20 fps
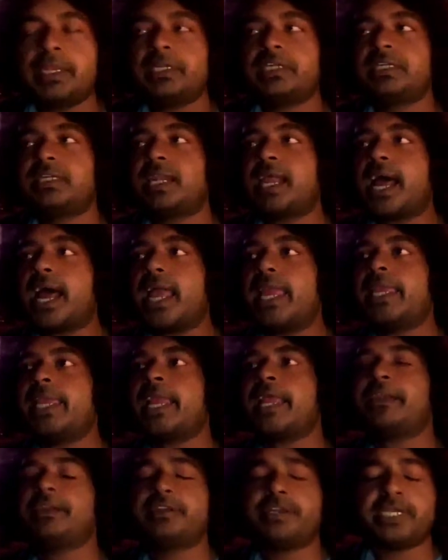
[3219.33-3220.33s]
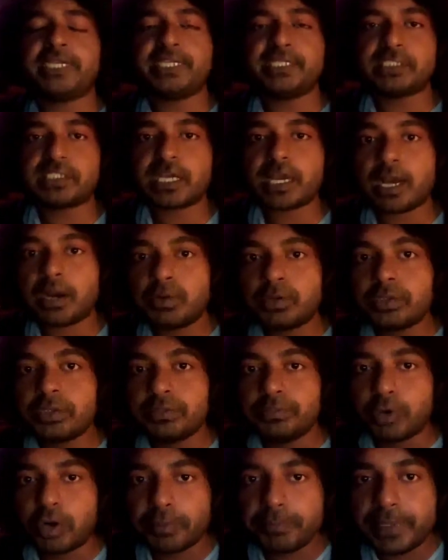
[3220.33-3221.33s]
try and reach out to
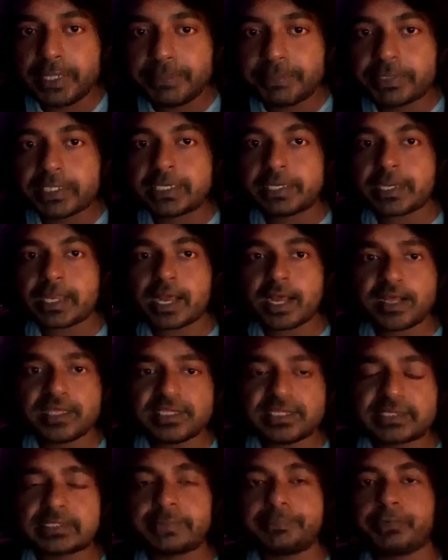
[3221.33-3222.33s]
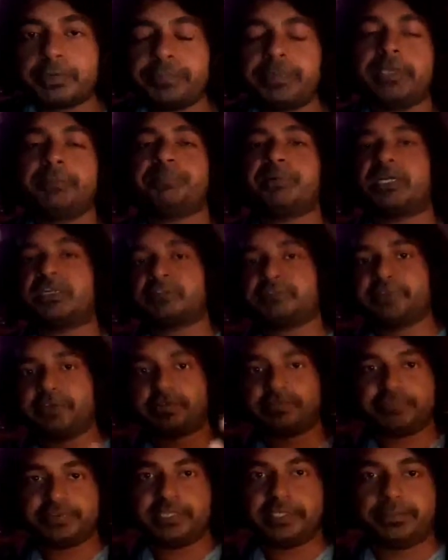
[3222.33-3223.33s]
more people and ask them to be a part of
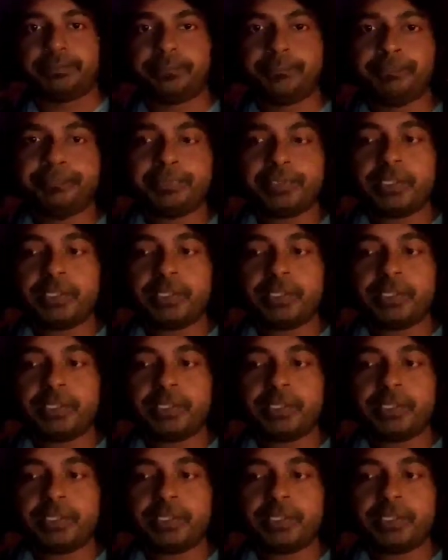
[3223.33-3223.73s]
your film.